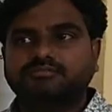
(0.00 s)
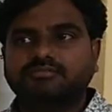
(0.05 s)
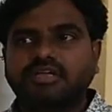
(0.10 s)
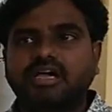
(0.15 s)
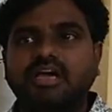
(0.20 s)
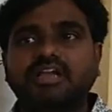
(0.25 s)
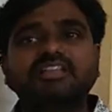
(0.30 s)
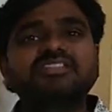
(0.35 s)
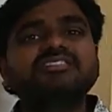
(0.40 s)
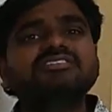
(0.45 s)

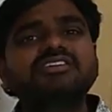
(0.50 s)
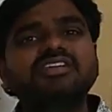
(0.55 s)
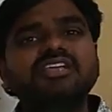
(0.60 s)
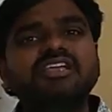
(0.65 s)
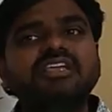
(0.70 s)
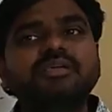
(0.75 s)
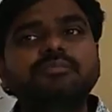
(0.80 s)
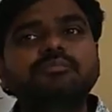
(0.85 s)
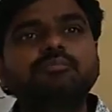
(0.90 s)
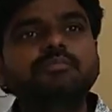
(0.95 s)
or else
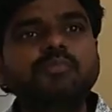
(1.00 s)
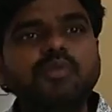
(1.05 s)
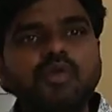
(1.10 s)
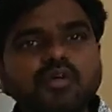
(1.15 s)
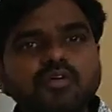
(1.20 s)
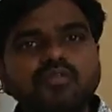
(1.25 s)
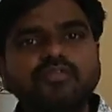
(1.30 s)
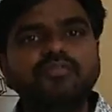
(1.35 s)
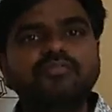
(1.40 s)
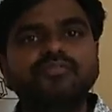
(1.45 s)
he
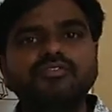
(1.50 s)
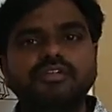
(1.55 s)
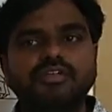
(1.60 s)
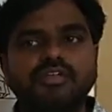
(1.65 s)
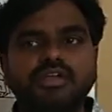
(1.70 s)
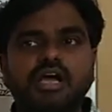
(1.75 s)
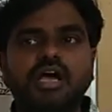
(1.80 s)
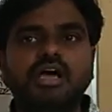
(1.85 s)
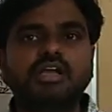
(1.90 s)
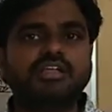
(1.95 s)
moved
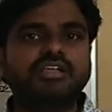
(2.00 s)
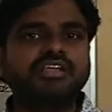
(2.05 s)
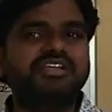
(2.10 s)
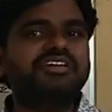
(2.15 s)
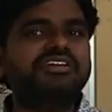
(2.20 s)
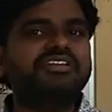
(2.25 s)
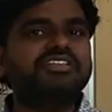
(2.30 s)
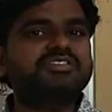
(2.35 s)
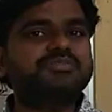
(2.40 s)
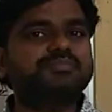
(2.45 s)
or he
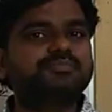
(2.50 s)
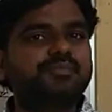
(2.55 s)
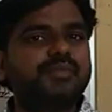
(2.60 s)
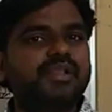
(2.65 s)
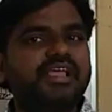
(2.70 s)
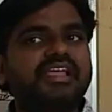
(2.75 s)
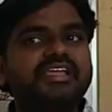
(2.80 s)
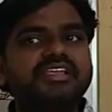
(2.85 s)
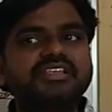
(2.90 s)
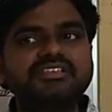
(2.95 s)

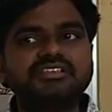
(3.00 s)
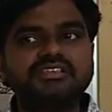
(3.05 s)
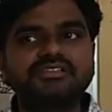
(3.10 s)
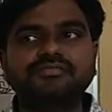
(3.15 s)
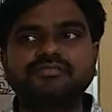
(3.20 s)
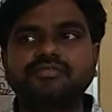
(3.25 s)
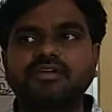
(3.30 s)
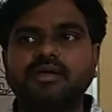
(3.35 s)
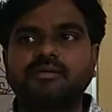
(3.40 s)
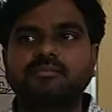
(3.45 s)
displaced
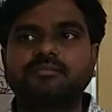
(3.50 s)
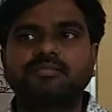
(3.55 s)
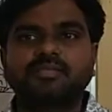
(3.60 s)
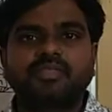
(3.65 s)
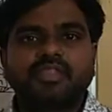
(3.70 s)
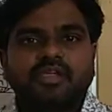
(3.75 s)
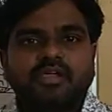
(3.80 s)
from